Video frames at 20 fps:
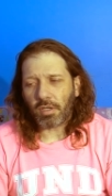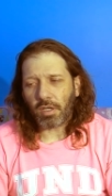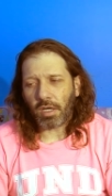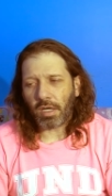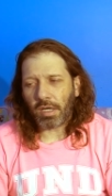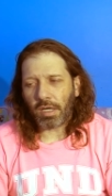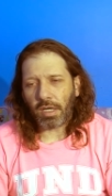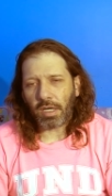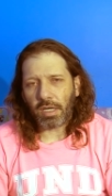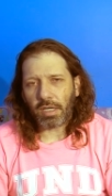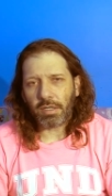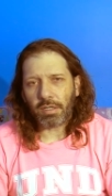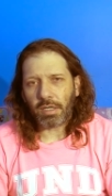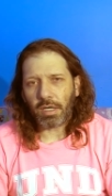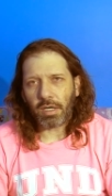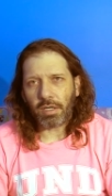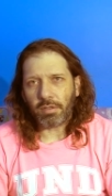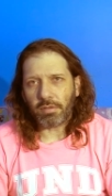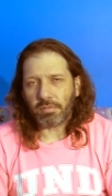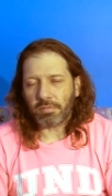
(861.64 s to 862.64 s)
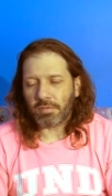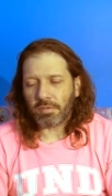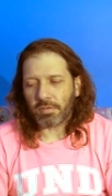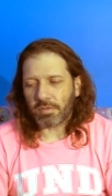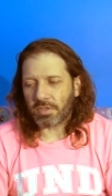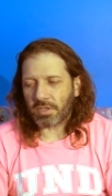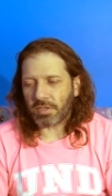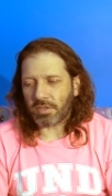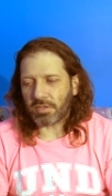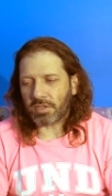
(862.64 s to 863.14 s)
I, I, I
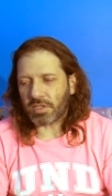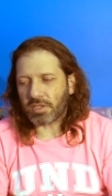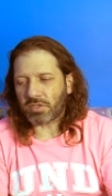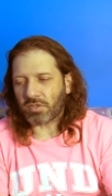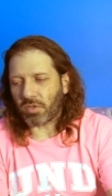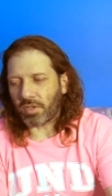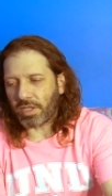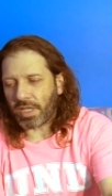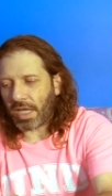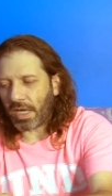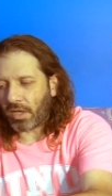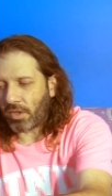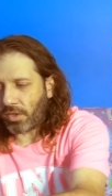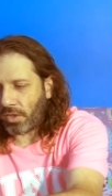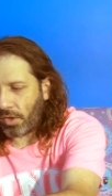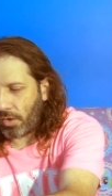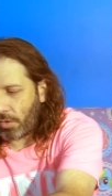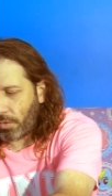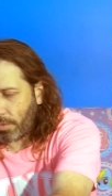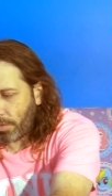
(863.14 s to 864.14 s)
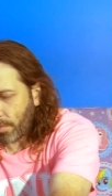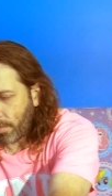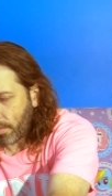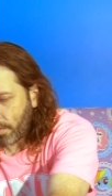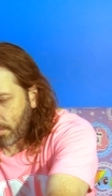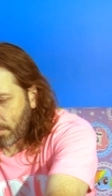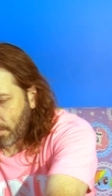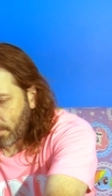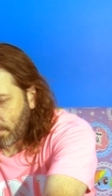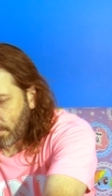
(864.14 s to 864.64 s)
just, just on that alone,
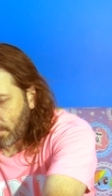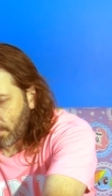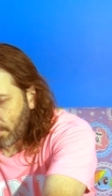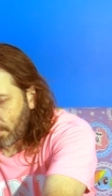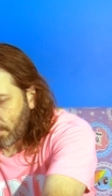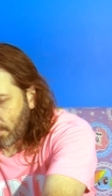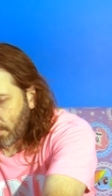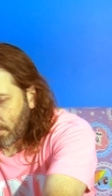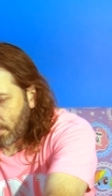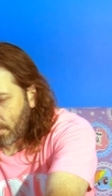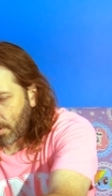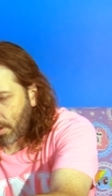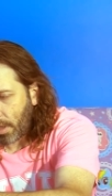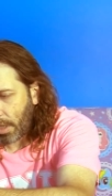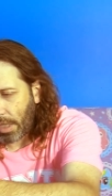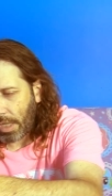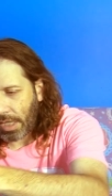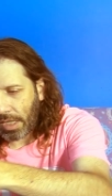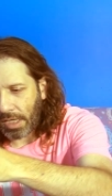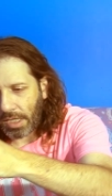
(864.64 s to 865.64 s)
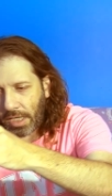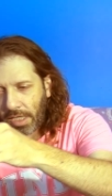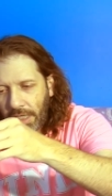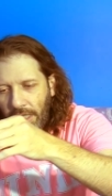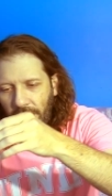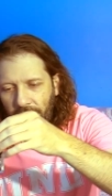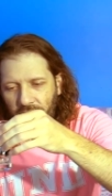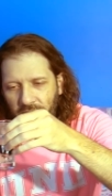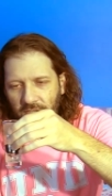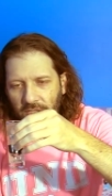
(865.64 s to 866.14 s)
I, I, I
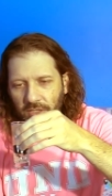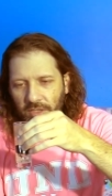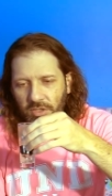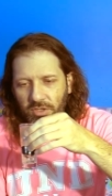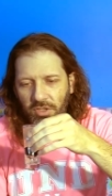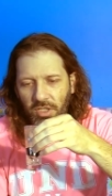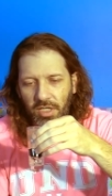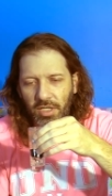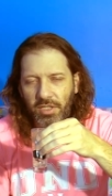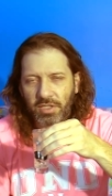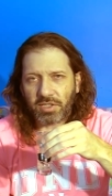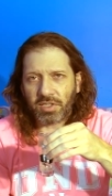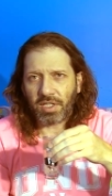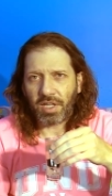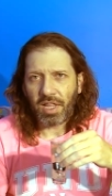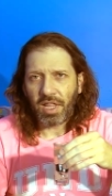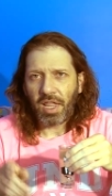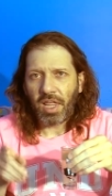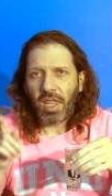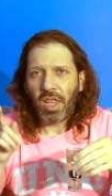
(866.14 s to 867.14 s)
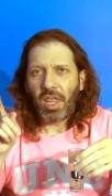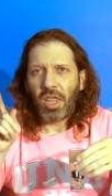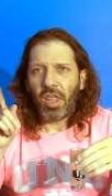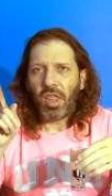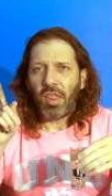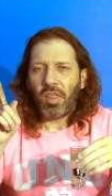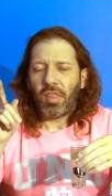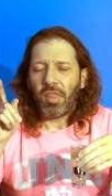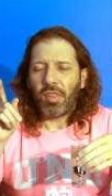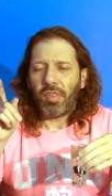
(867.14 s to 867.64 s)
have to take a shot because
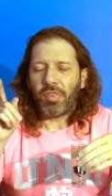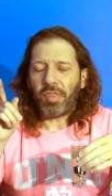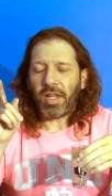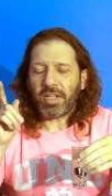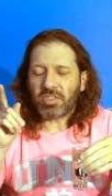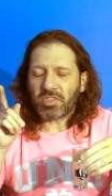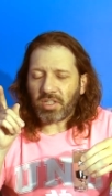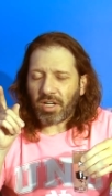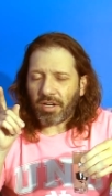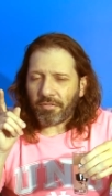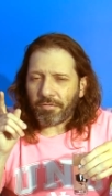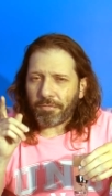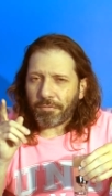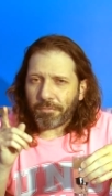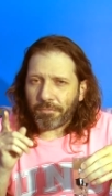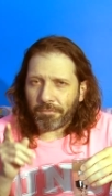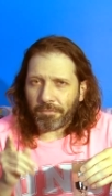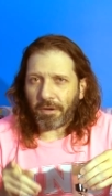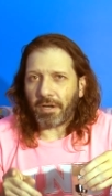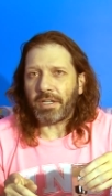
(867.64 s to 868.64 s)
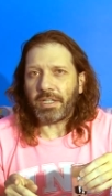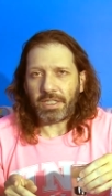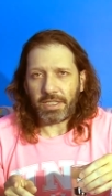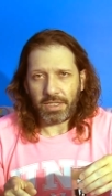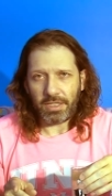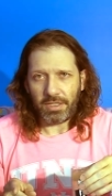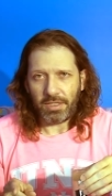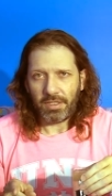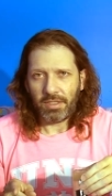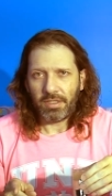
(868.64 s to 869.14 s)
that's not
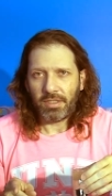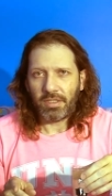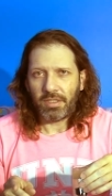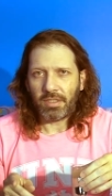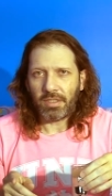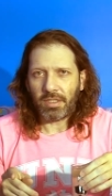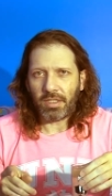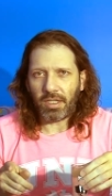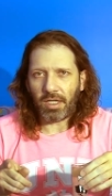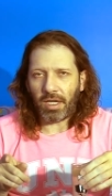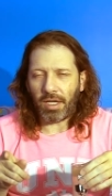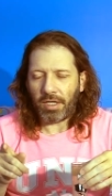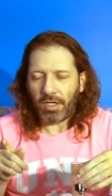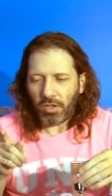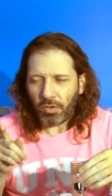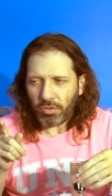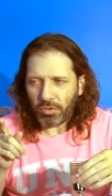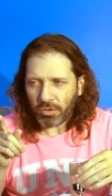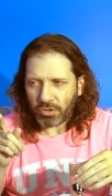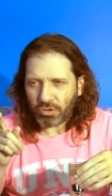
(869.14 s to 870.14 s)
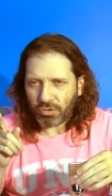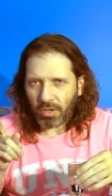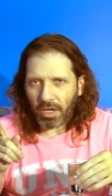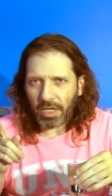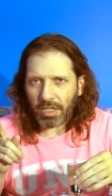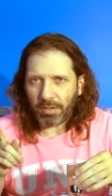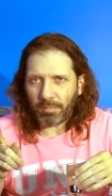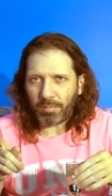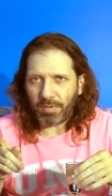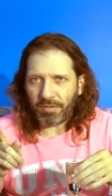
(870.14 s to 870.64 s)
funny. I know you're
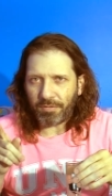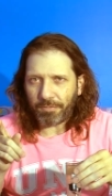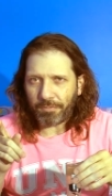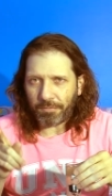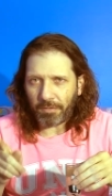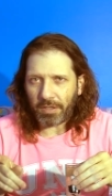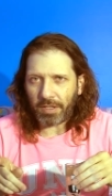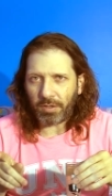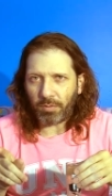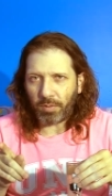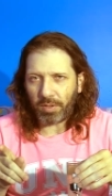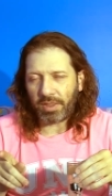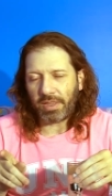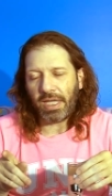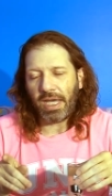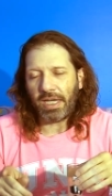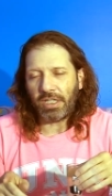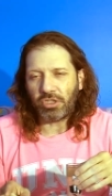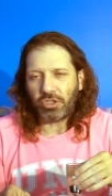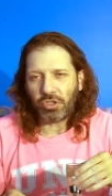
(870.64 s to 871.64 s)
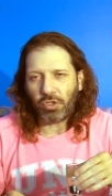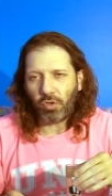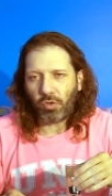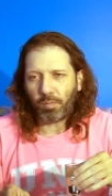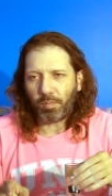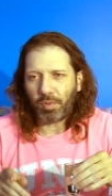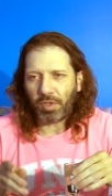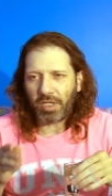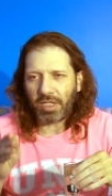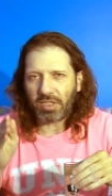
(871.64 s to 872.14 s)
trying to be funny with that joke,
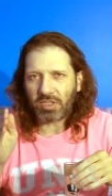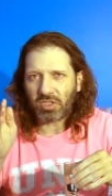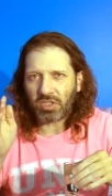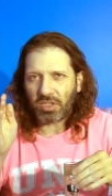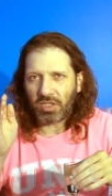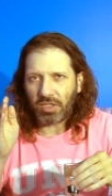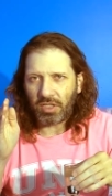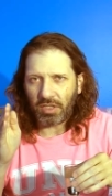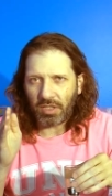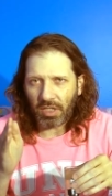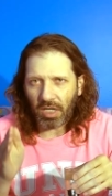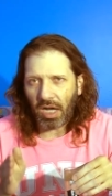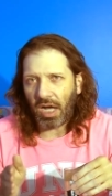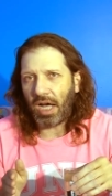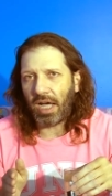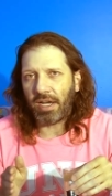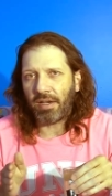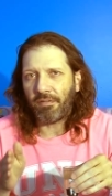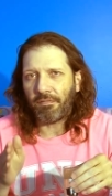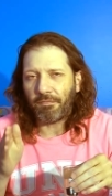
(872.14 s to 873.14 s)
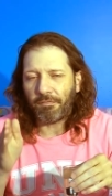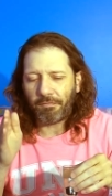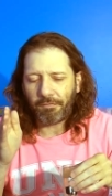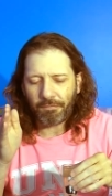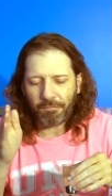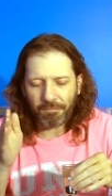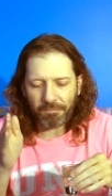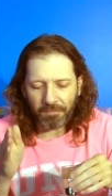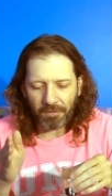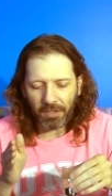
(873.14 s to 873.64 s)
but it's not
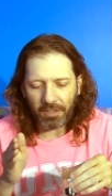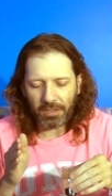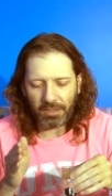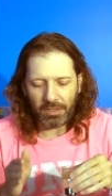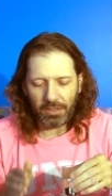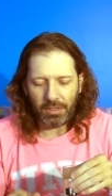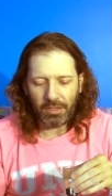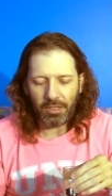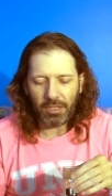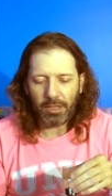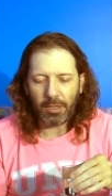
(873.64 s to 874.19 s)
funny.